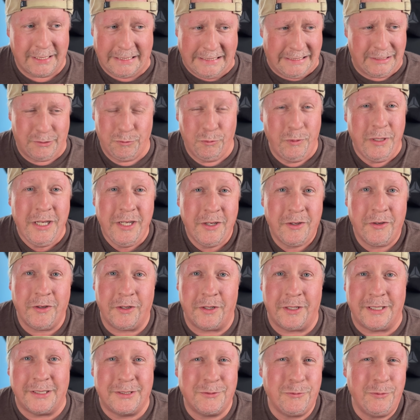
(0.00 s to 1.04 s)
It's weird.
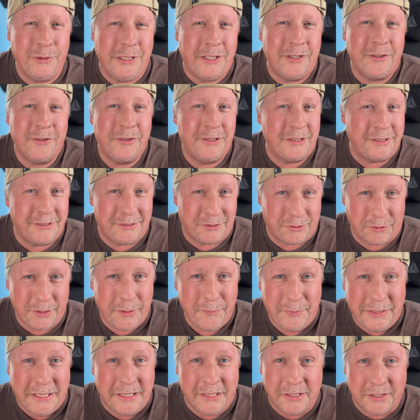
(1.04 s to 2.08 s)
It's weird,
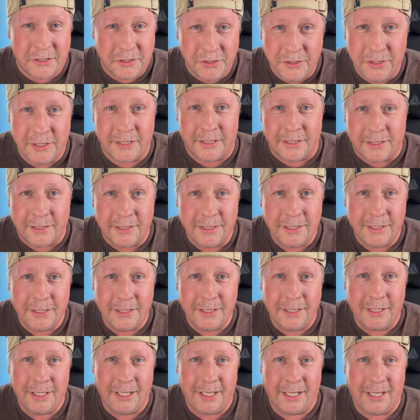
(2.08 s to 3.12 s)
creepy, good.
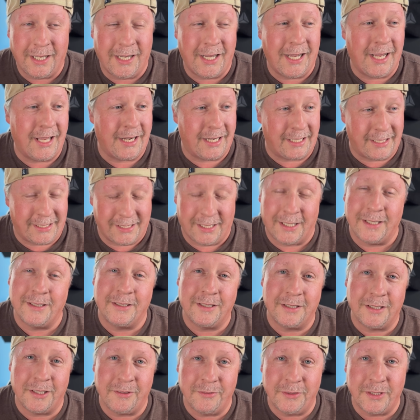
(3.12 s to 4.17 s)
And I kind
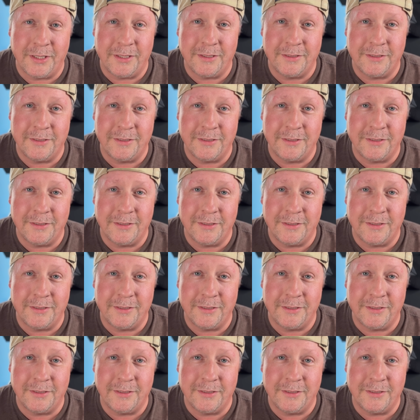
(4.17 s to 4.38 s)
of love it.